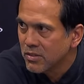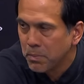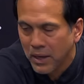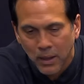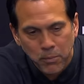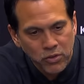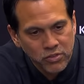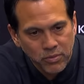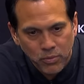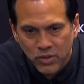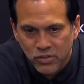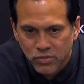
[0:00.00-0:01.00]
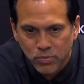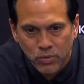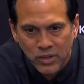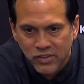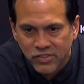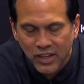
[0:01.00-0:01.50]
Bam was
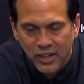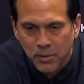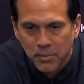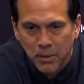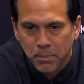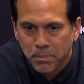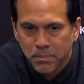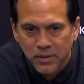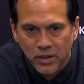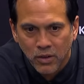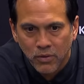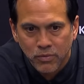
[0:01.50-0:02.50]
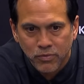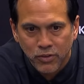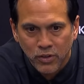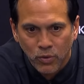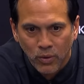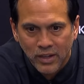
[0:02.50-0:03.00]
really setting him up, you know,
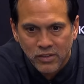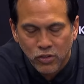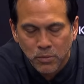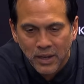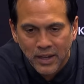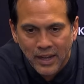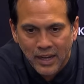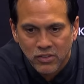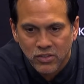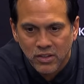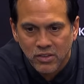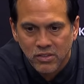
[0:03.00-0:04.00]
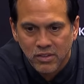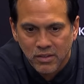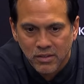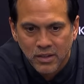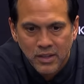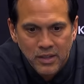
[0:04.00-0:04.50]
for great two-man actions, and